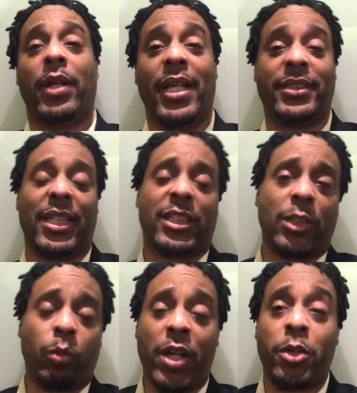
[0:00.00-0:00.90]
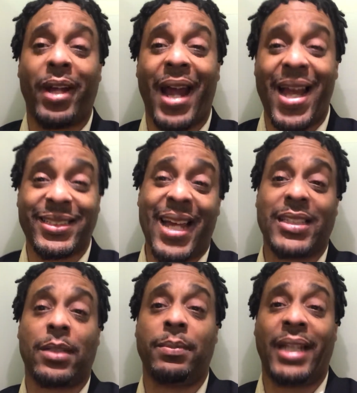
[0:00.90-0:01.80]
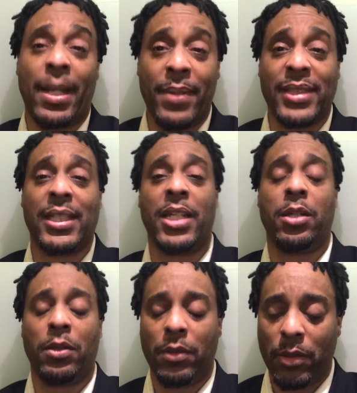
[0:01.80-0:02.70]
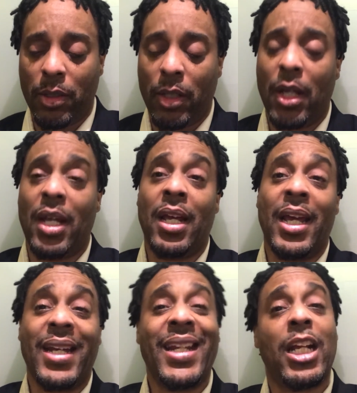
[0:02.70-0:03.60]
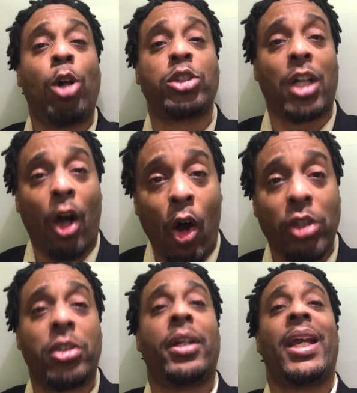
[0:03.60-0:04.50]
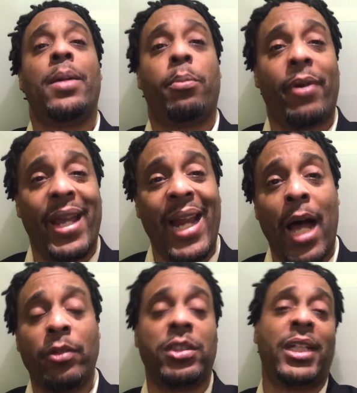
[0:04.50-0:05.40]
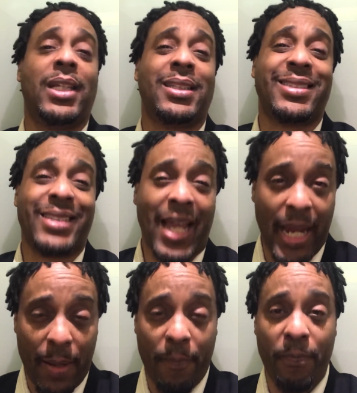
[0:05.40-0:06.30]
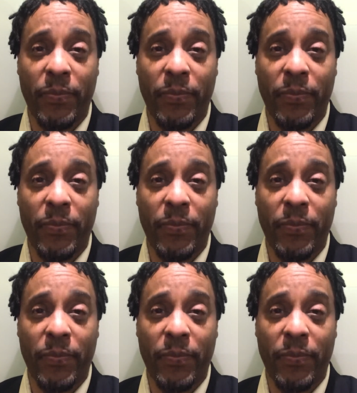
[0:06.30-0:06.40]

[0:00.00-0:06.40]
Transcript: It's just as one of you guys got some demons in you. you need to go to the altar and get them prayed out in Jesus' name.